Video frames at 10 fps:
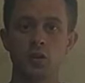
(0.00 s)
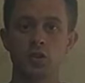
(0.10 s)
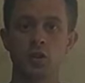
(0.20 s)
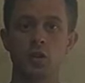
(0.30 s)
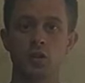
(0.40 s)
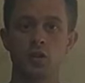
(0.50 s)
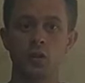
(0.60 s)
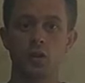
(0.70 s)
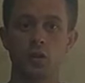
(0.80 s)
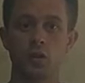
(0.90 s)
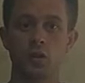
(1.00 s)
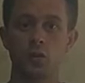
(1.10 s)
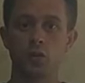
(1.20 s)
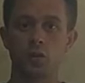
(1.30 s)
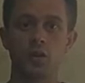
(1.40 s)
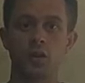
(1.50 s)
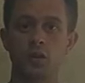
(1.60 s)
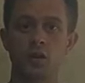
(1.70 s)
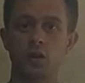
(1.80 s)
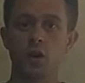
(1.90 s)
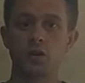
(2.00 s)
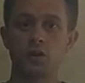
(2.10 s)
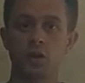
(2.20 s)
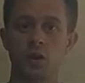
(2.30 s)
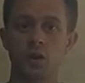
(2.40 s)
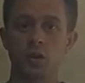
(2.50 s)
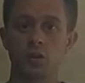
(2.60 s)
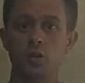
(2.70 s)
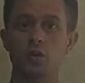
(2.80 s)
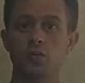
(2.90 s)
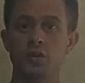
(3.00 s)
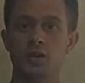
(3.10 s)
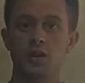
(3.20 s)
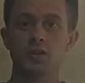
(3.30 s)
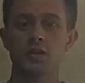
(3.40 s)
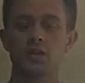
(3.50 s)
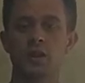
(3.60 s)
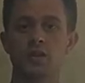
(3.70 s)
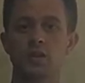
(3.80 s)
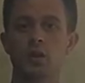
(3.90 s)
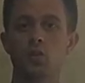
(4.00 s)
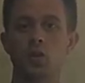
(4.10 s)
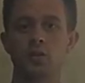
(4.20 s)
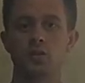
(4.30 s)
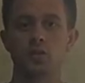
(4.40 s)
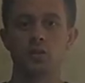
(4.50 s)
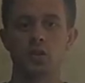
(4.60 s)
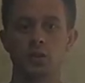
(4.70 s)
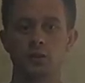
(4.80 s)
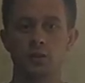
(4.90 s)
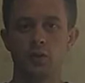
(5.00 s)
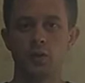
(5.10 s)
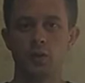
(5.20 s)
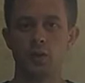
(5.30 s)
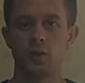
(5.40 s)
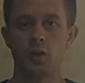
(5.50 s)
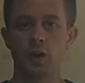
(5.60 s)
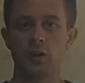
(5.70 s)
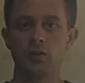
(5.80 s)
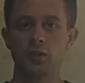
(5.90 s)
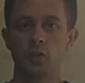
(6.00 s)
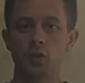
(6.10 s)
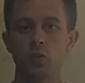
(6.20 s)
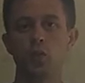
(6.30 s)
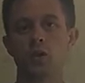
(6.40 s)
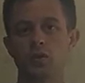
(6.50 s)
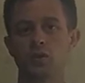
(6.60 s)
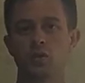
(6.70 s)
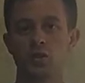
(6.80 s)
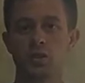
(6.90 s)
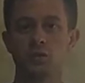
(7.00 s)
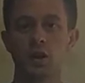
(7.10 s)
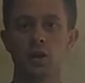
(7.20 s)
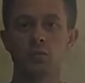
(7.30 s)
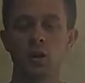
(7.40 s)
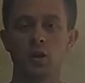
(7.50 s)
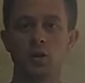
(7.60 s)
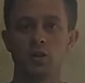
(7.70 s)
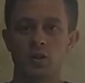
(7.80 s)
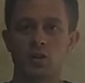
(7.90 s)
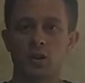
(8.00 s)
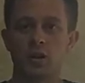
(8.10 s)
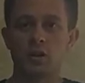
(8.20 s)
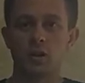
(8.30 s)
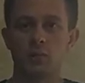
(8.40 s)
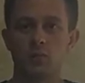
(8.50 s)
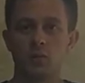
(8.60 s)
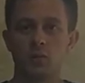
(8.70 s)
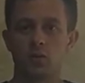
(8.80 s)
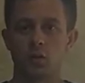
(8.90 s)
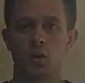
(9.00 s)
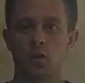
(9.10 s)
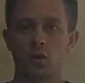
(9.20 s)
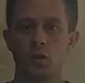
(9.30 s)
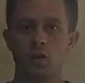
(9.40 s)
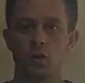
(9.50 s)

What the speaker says: She got, or he got good results that you want to achieve. And if you want to achieve them, just ask him or her